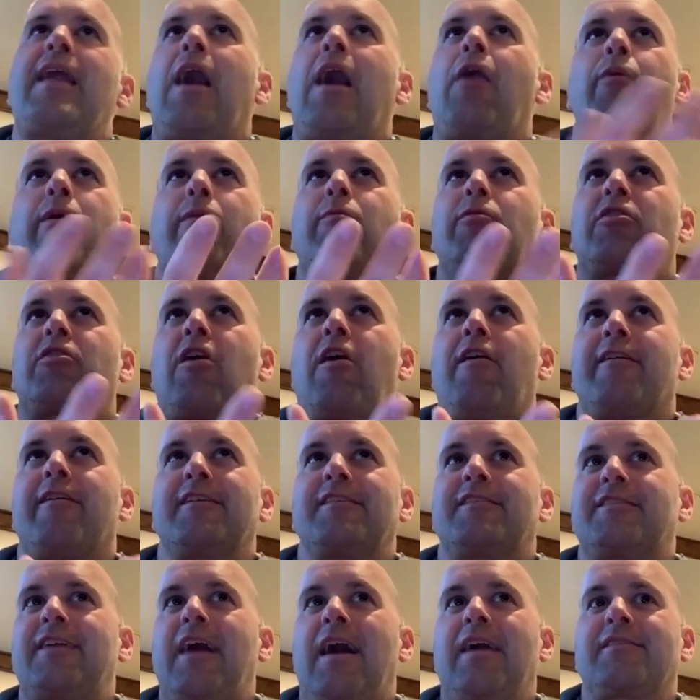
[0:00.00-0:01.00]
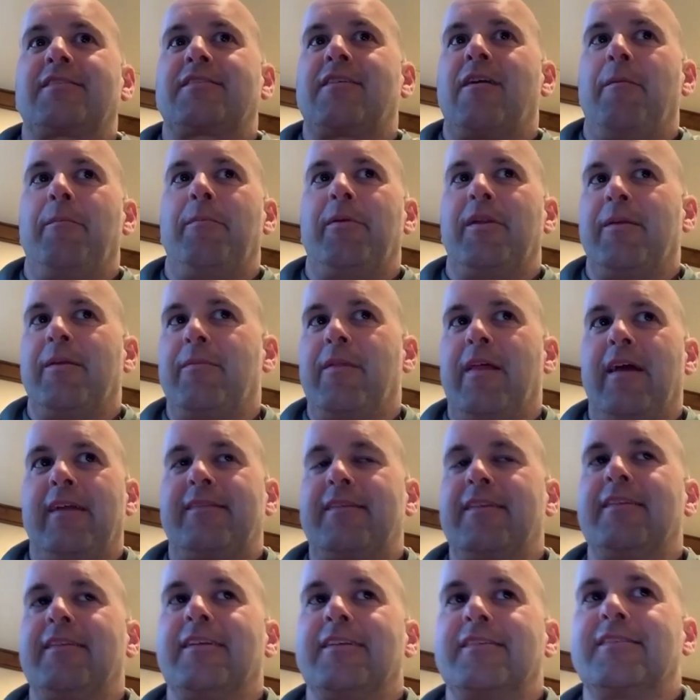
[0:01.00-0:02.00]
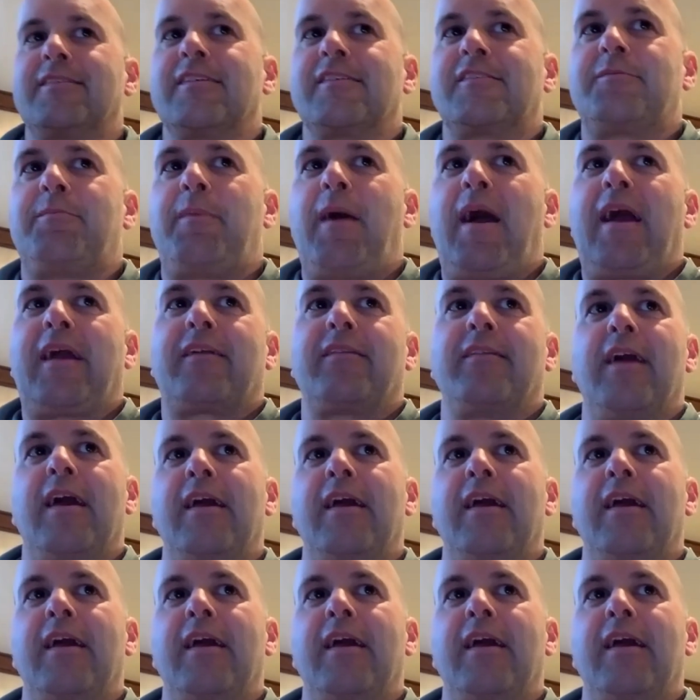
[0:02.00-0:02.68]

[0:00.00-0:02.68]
now, we would call it a SaaS company, but that didn't exist back